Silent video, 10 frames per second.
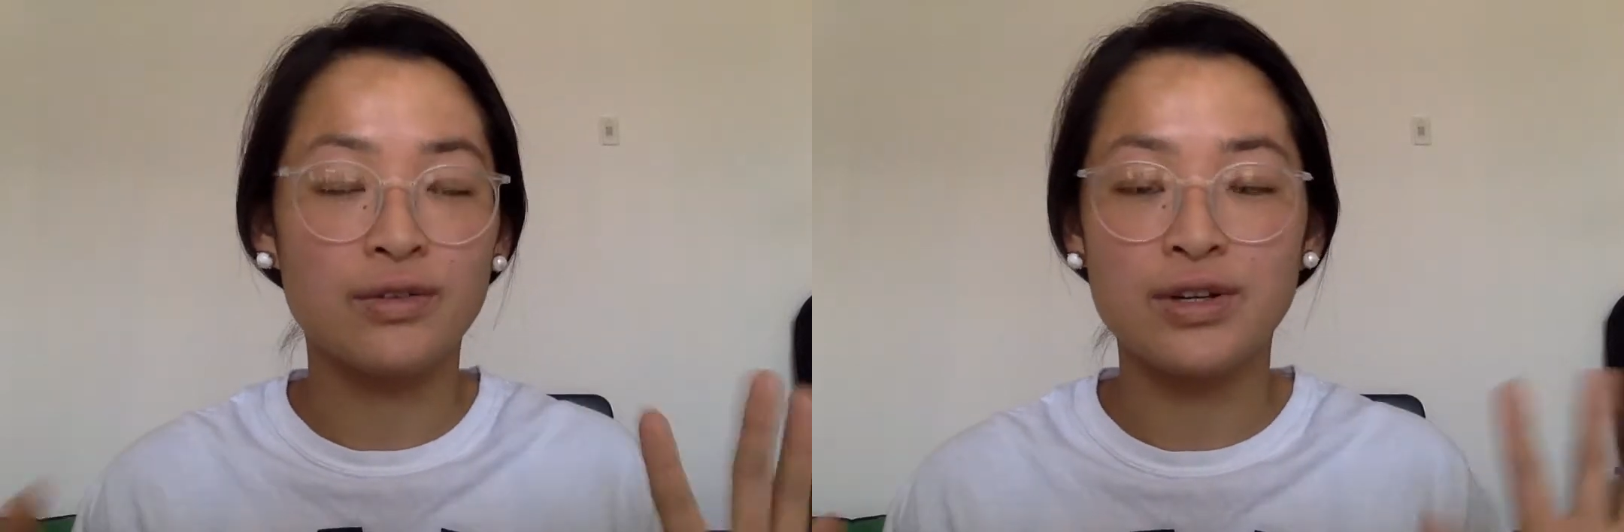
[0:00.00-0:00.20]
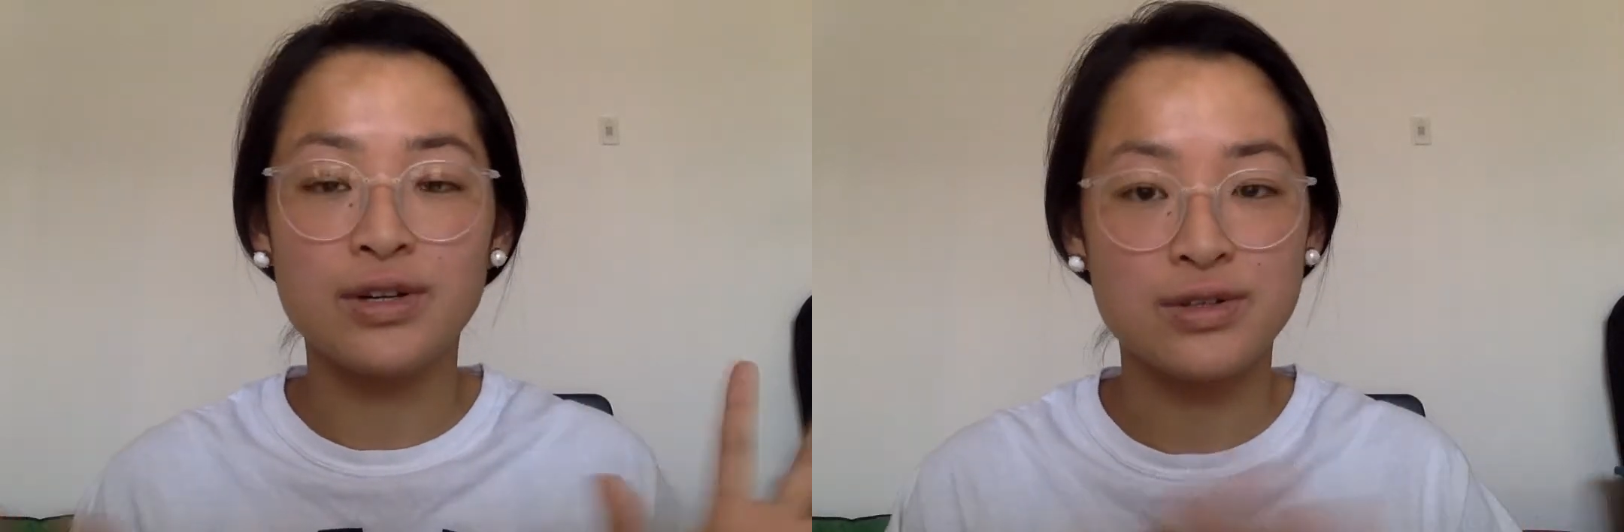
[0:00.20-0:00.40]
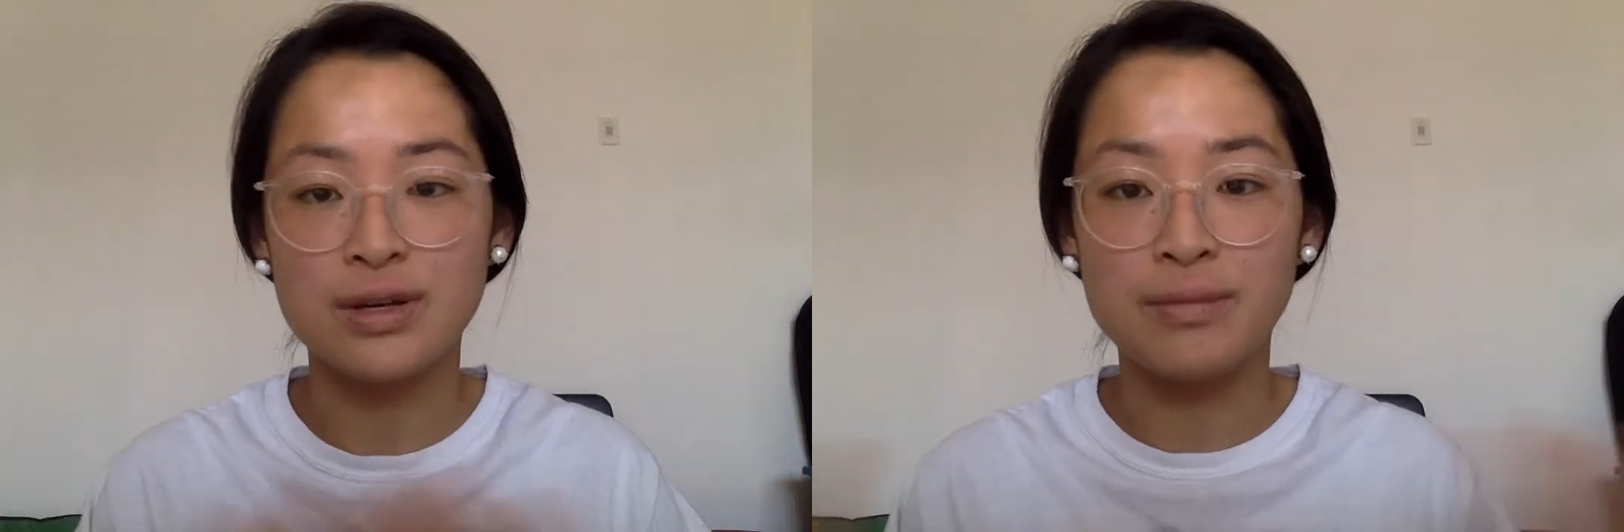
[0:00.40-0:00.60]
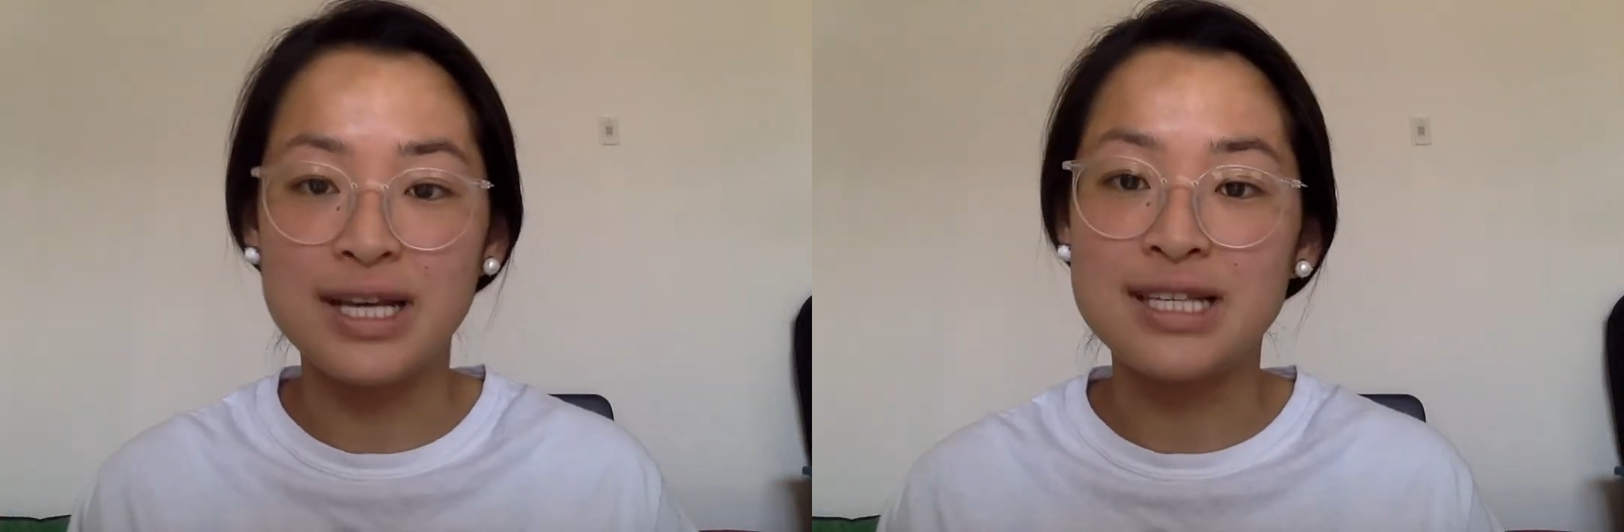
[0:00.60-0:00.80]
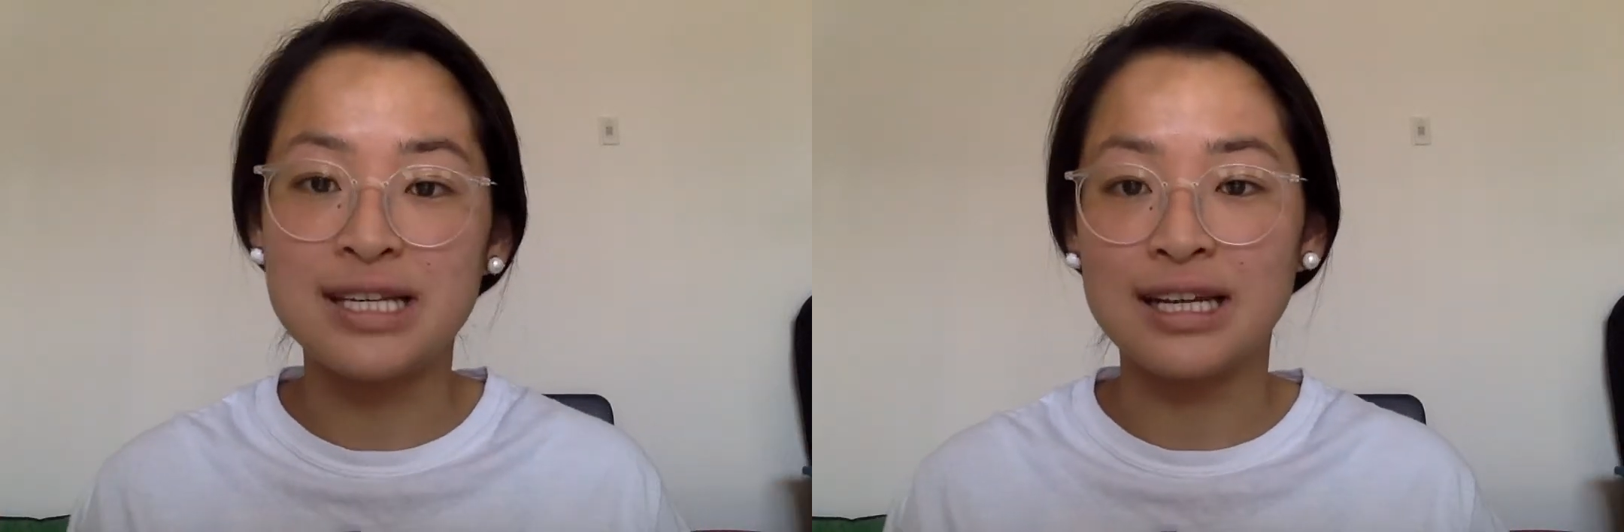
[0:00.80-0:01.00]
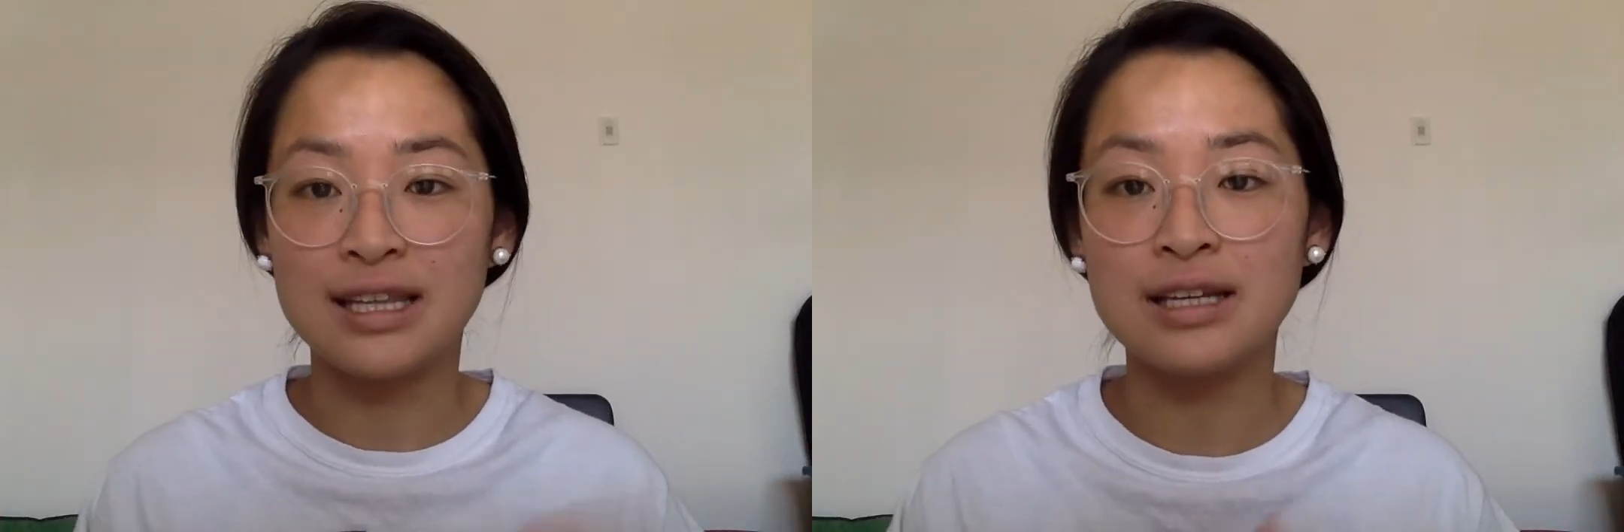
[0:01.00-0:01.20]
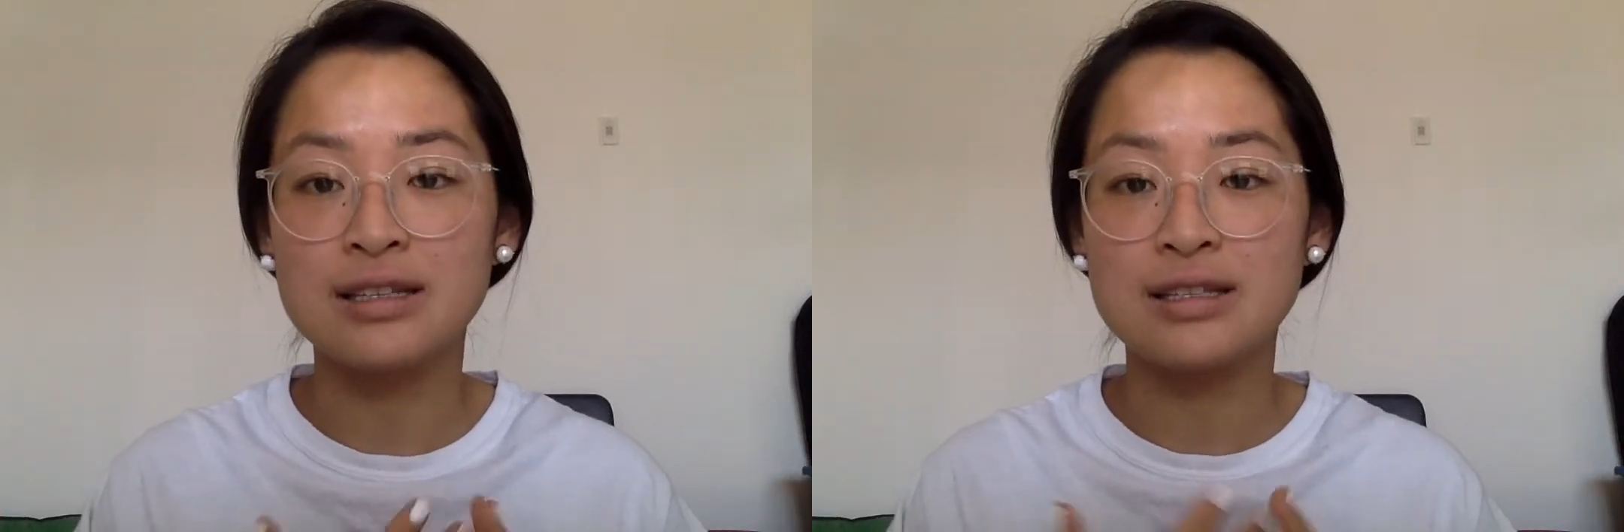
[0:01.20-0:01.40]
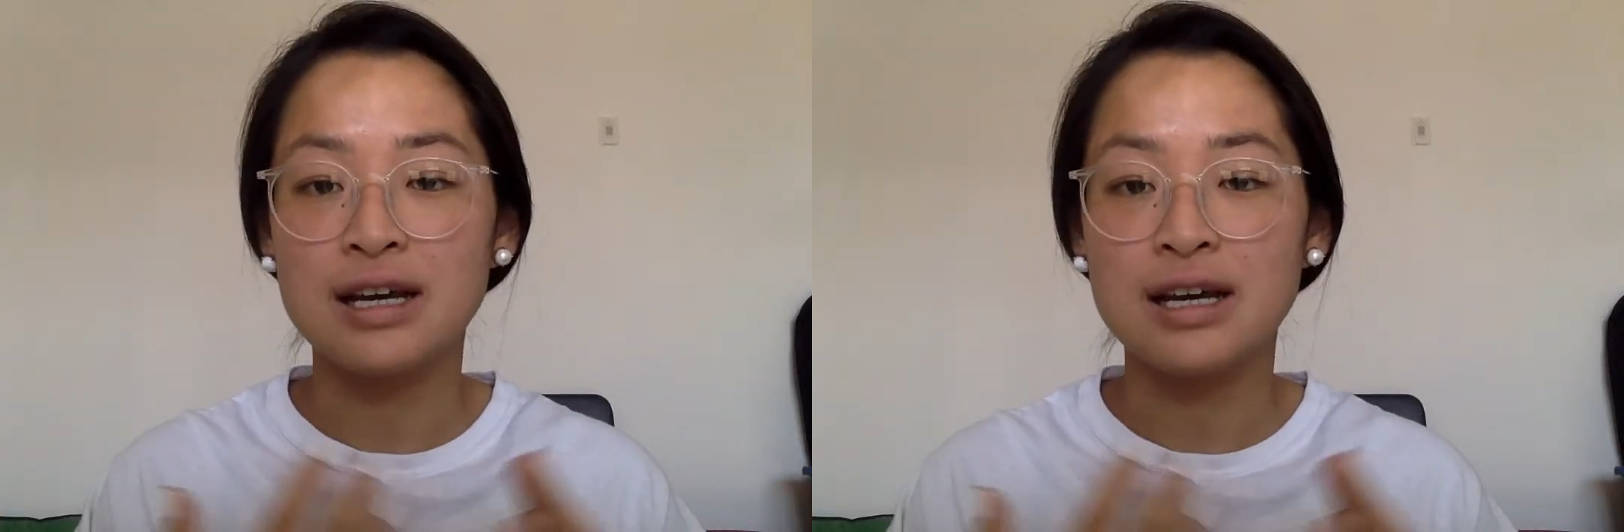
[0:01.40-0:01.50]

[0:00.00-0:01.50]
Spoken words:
videos amazing, and I think